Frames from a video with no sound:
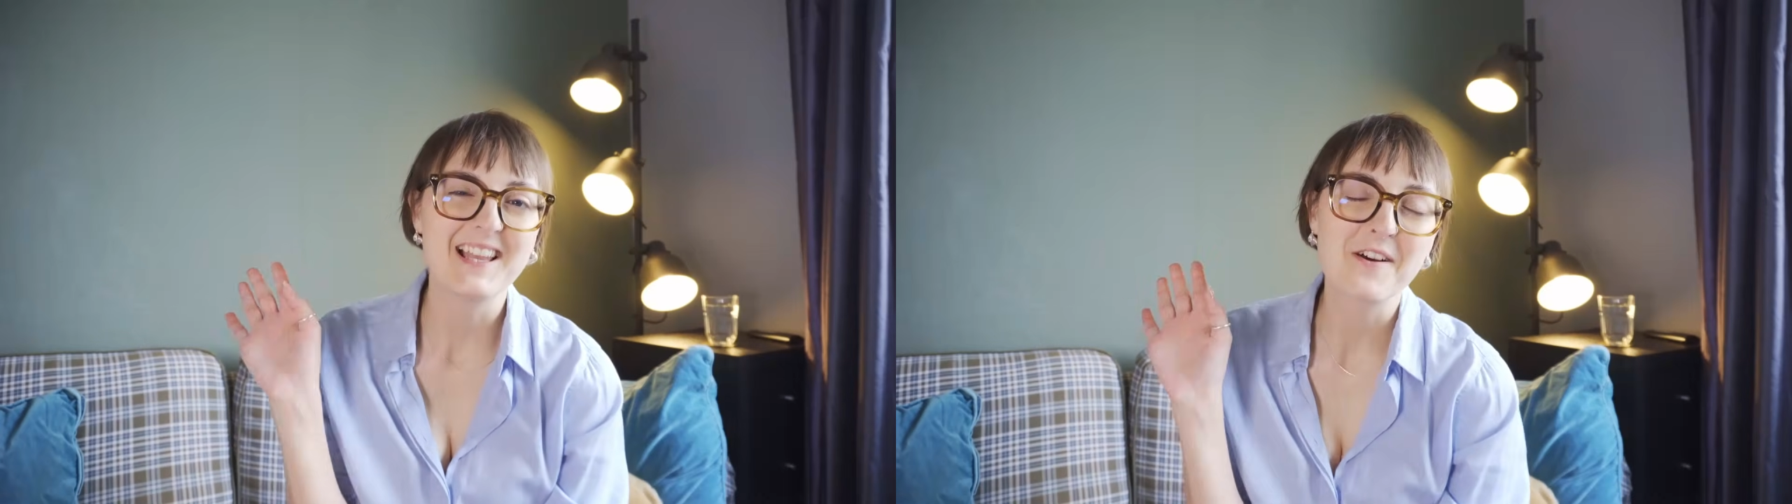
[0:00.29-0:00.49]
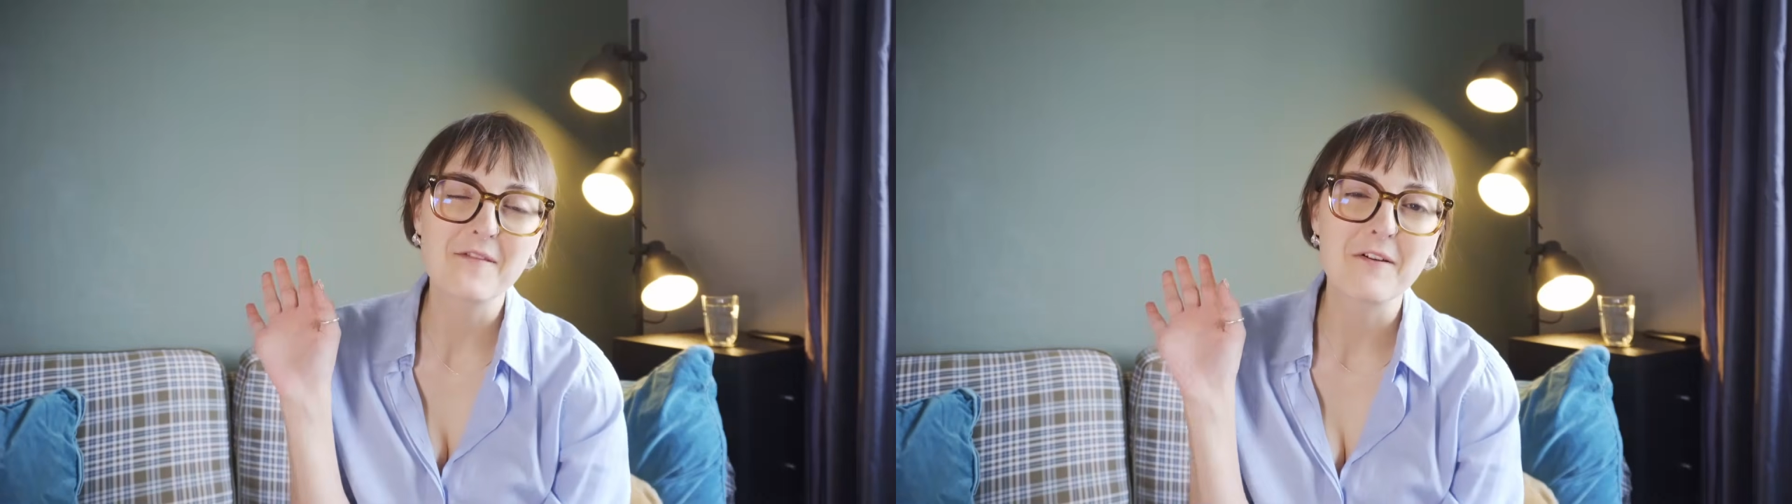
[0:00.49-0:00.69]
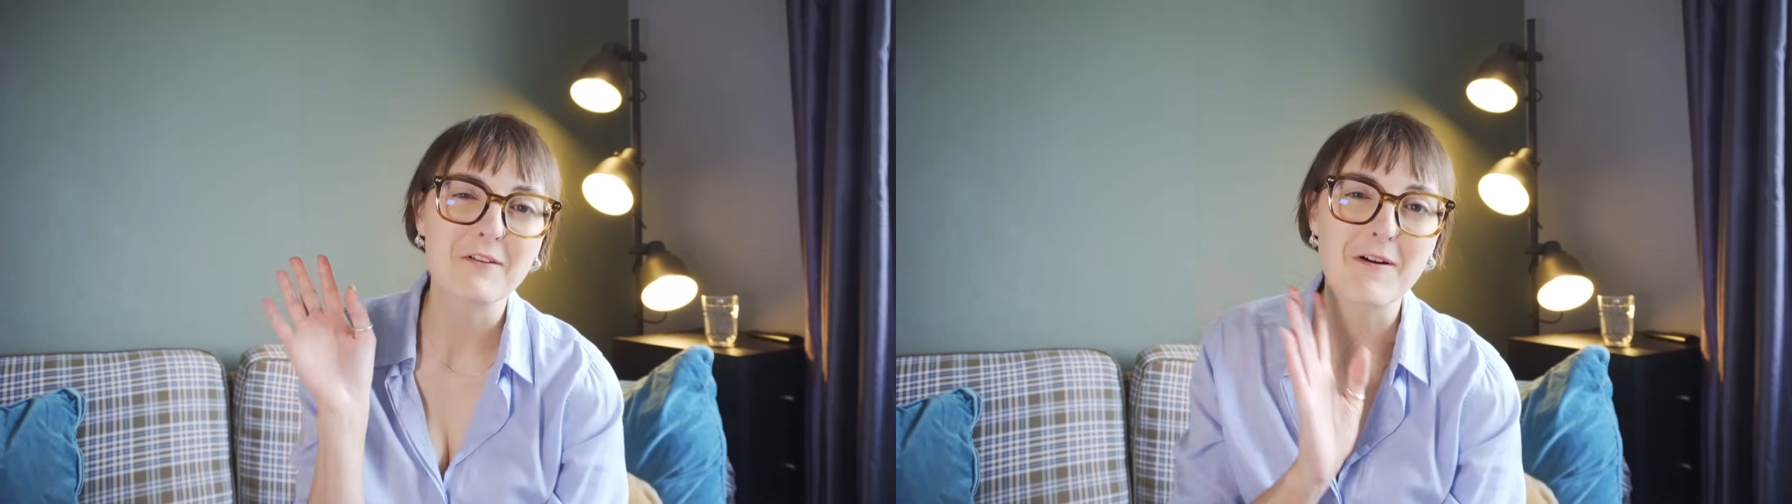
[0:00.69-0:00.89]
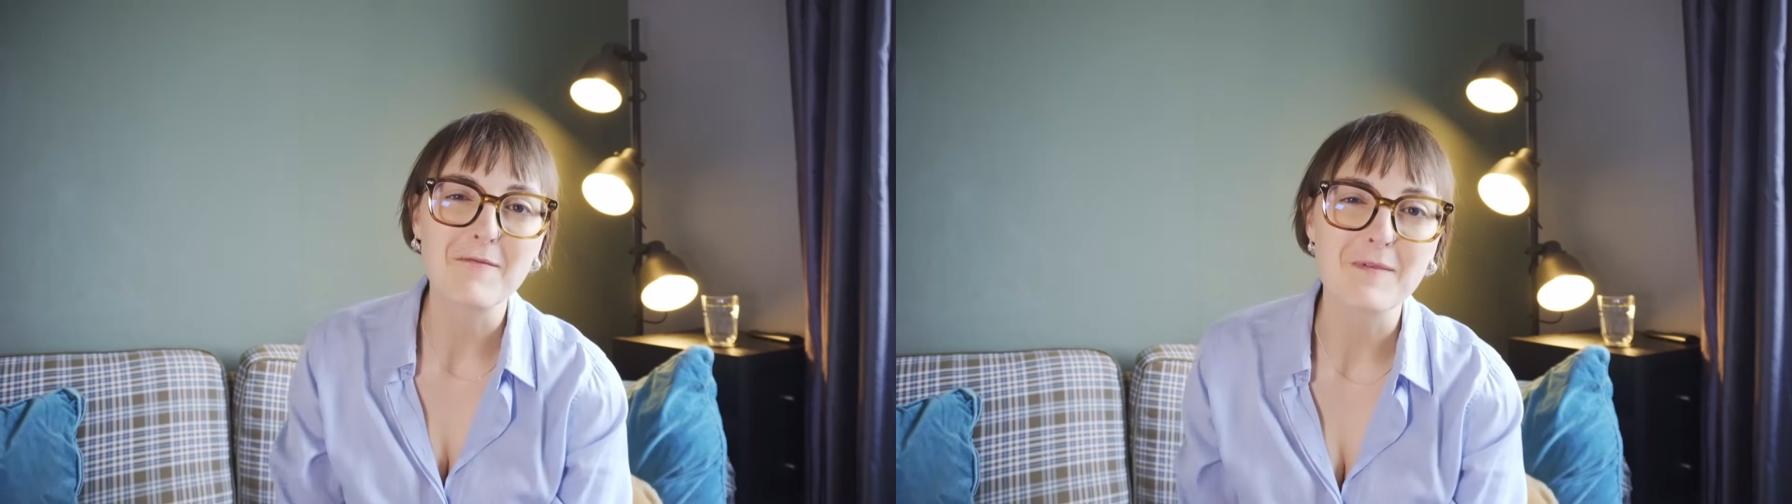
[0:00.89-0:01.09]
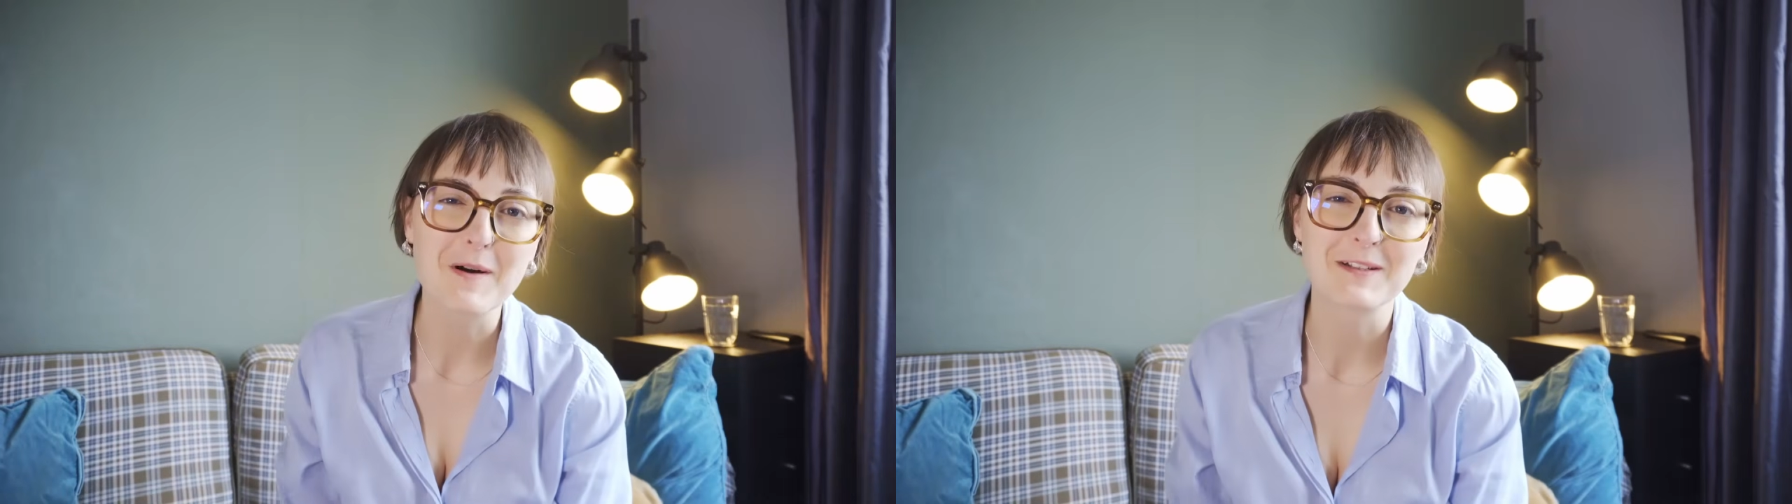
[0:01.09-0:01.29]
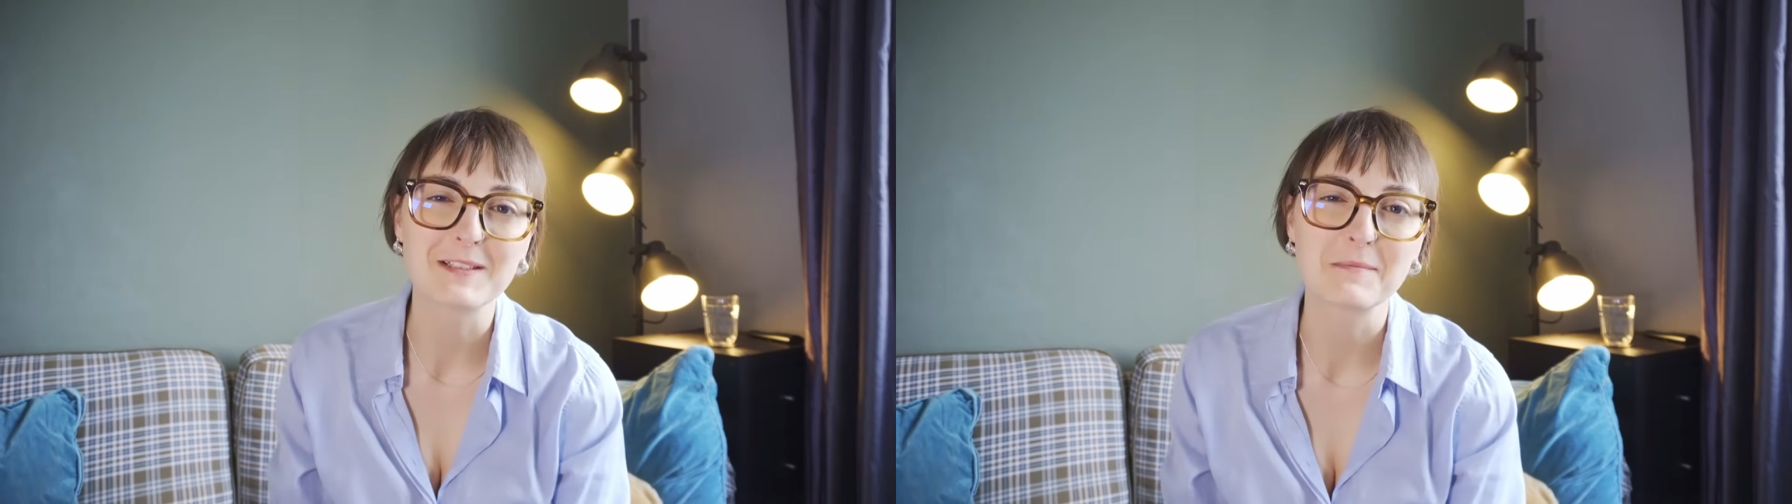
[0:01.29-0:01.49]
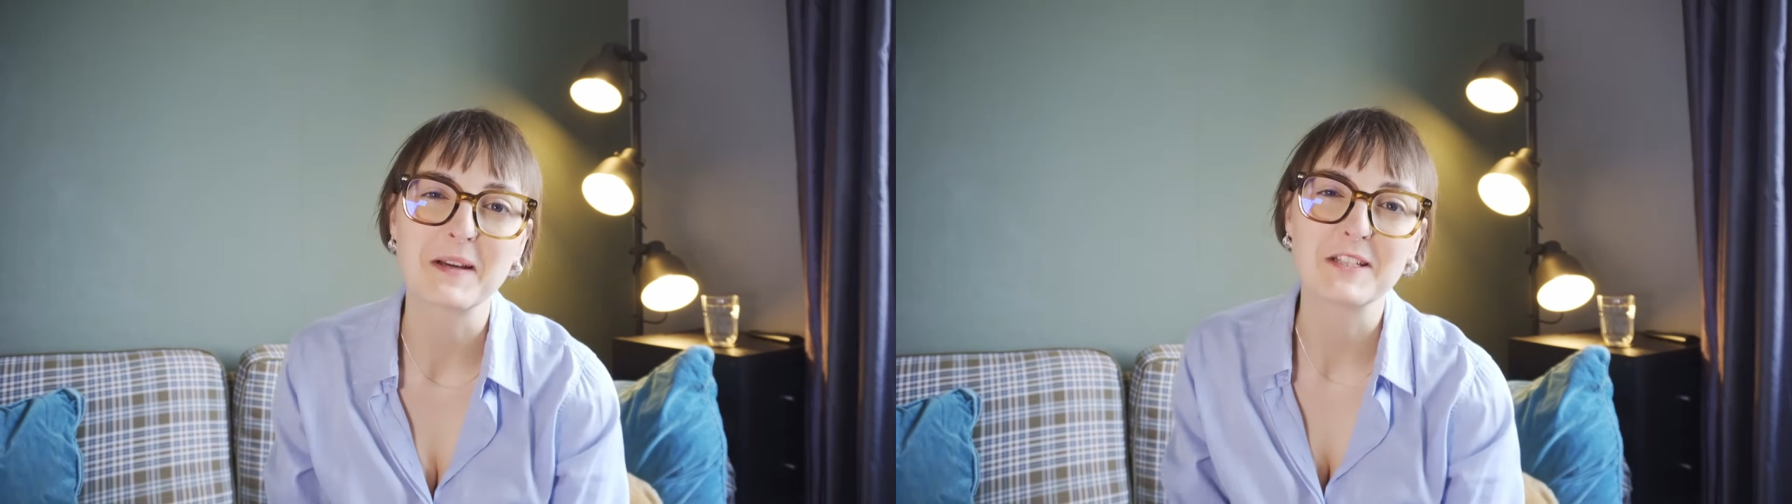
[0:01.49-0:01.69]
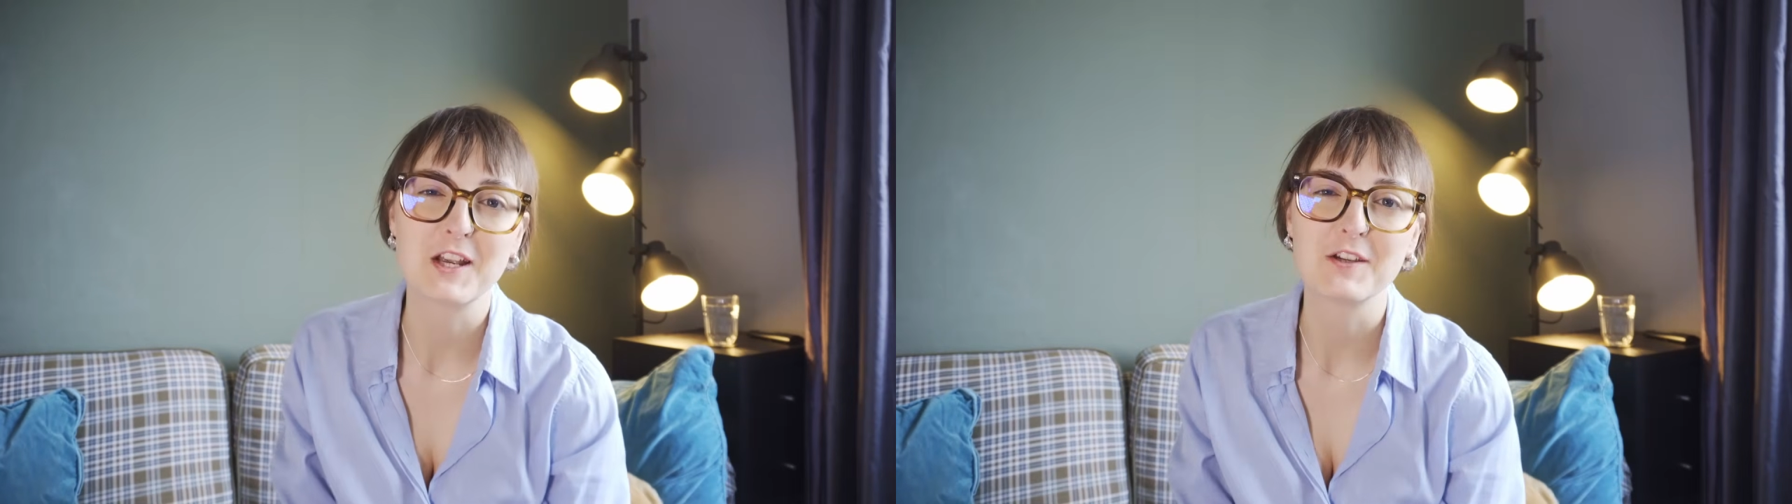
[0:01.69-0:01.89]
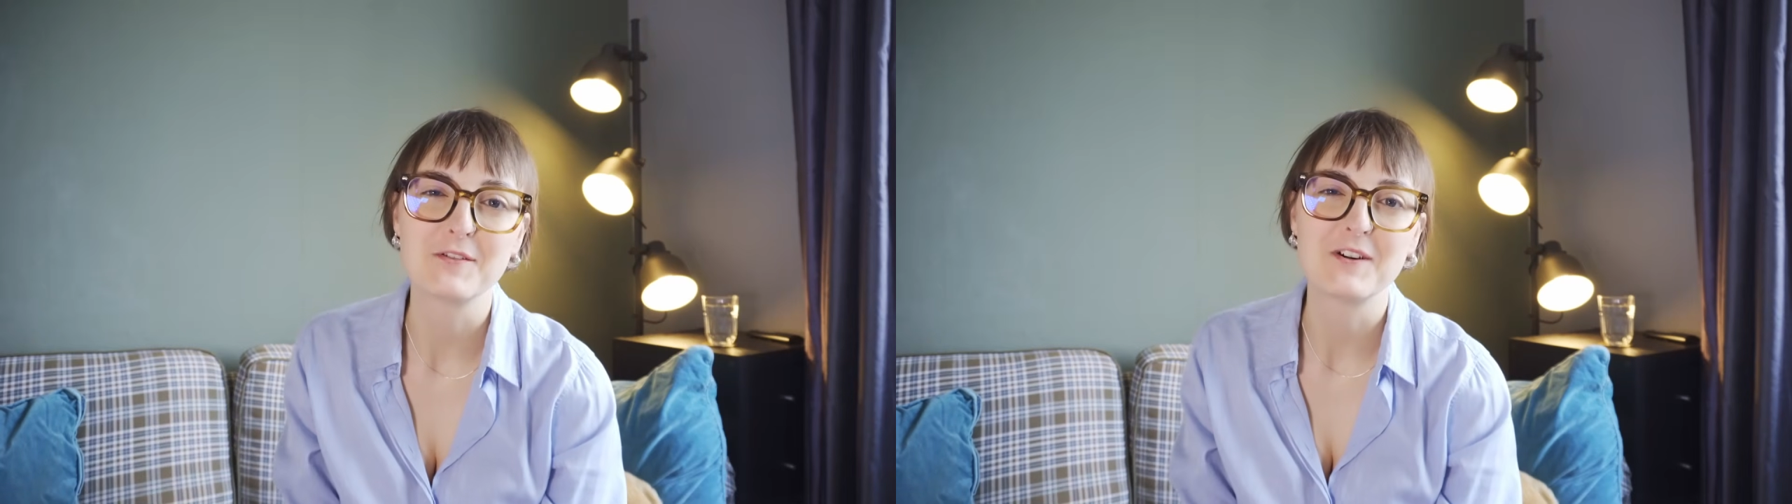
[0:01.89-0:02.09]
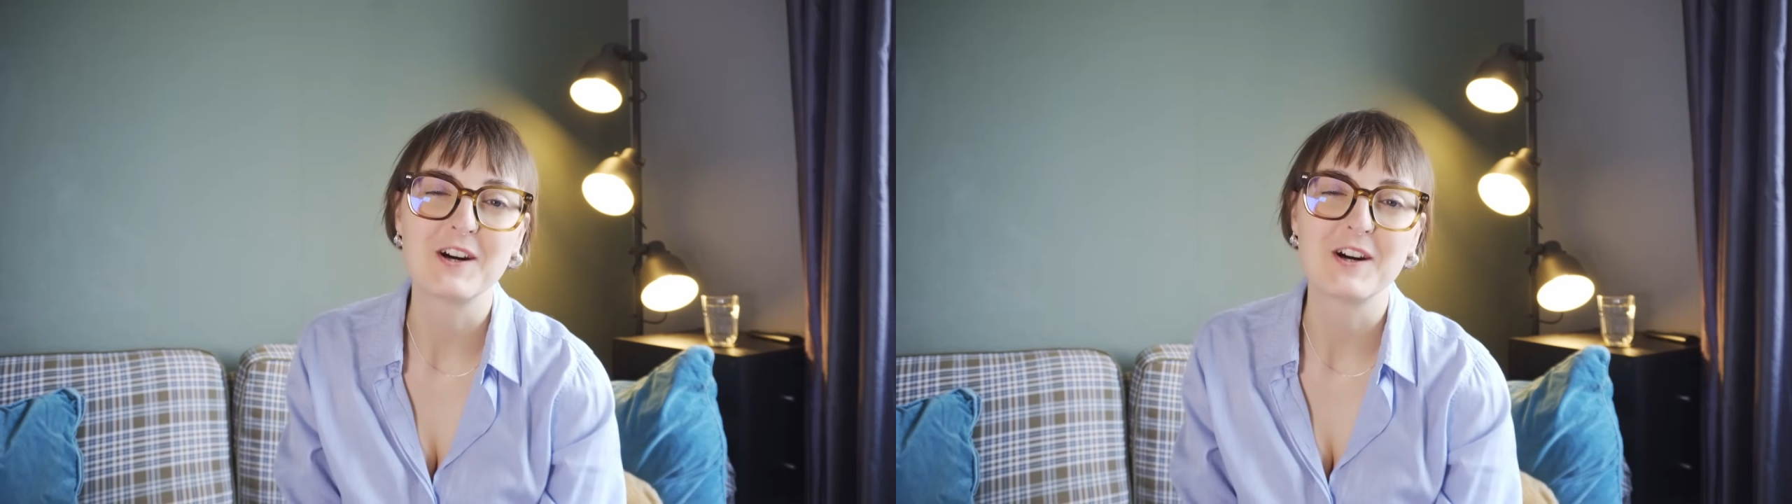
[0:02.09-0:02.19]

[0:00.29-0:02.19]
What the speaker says: Hello everyone, welcome to my channel,